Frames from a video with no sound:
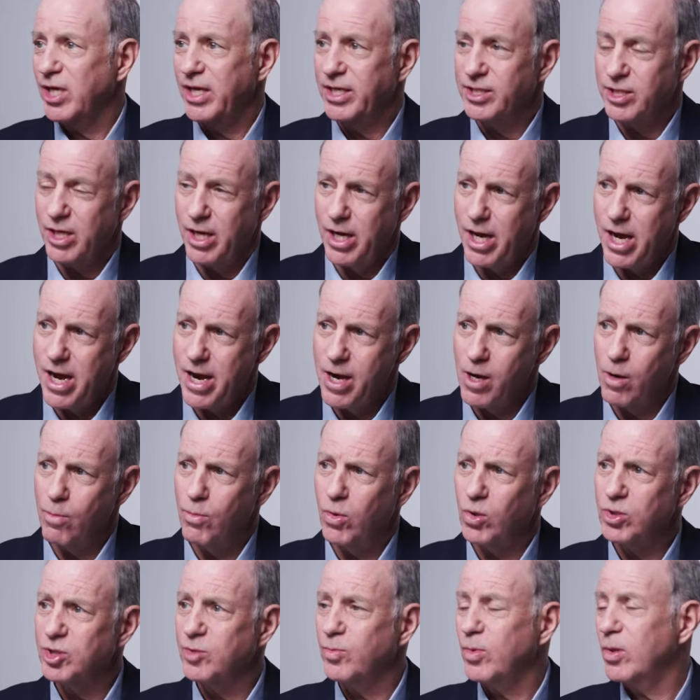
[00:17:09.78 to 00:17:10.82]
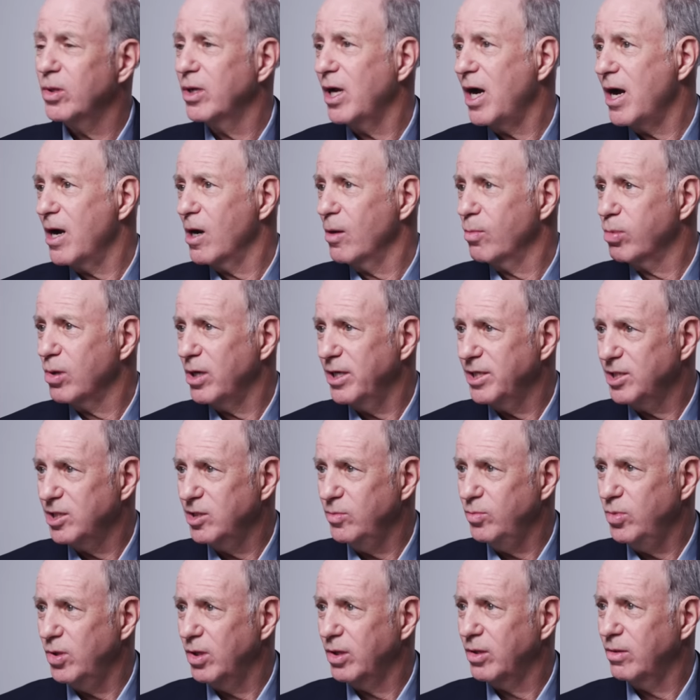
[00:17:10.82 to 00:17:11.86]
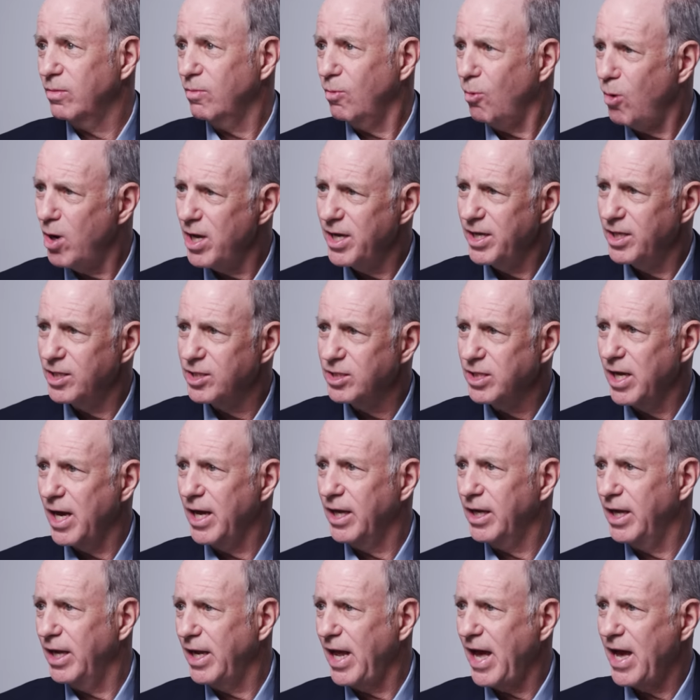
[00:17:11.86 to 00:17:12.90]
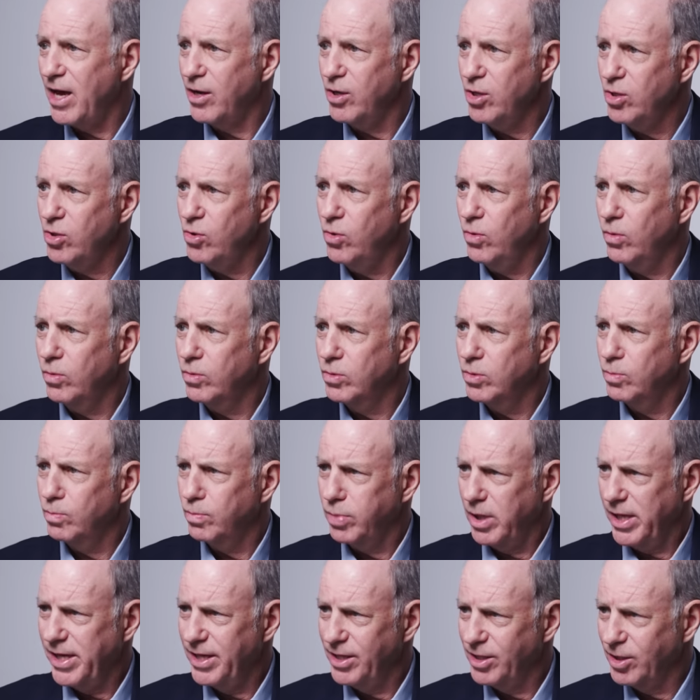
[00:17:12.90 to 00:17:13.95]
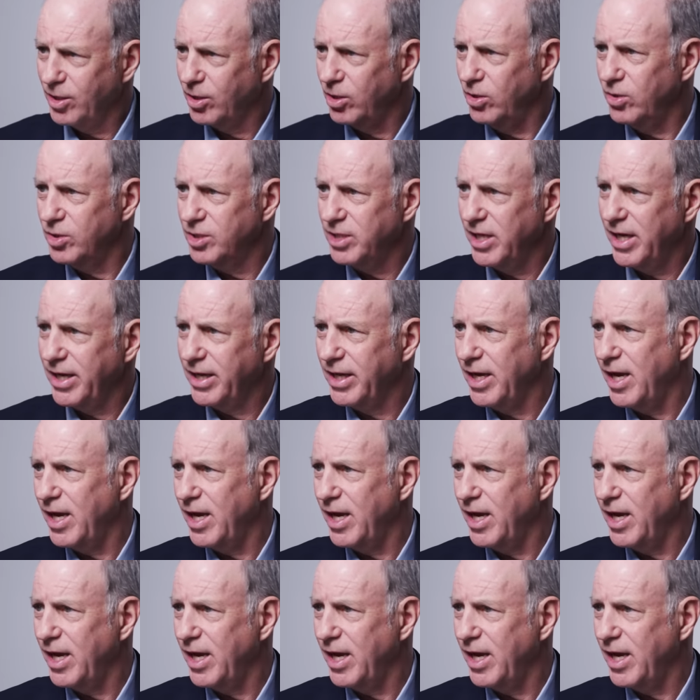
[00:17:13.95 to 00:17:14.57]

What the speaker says: has a higher multiple and higher price to book. Why is that, and how do you plan to close that